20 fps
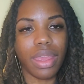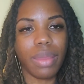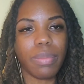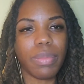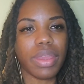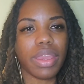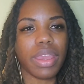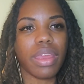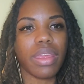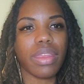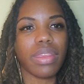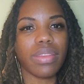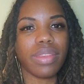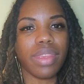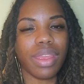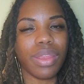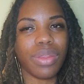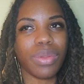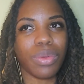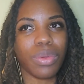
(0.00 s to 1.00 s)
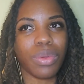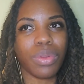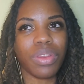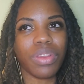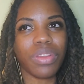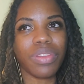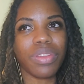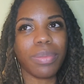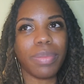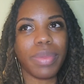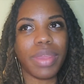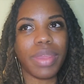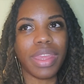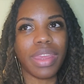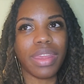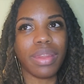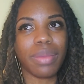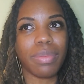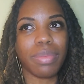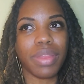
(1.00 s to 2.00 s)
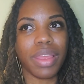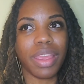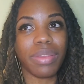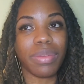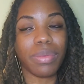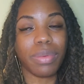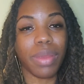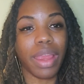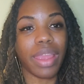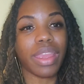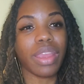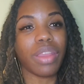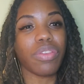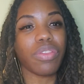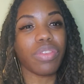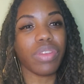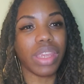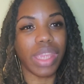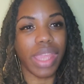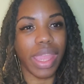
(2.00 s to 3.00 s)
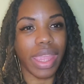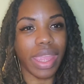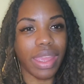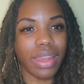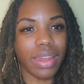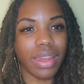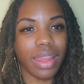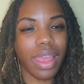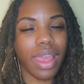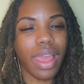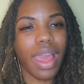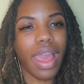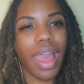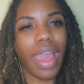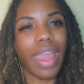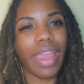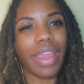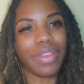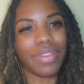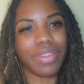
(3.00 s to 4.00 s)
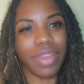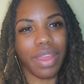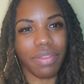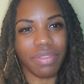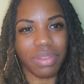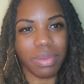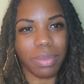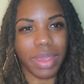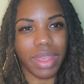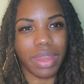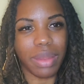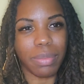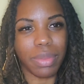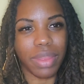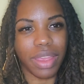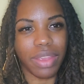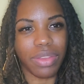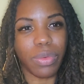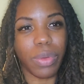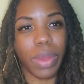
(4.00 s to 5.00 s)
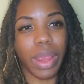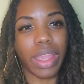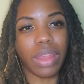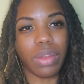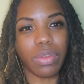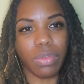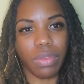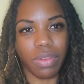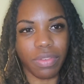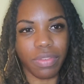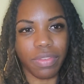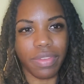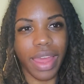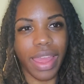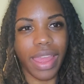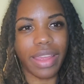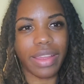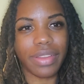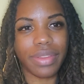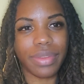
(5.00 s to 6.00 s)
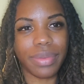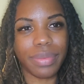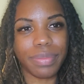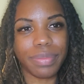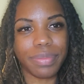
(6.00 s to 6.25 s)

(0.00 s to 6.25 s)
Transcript: Because in order to be in a place where I can create, I also have to be in a place where I can reflect.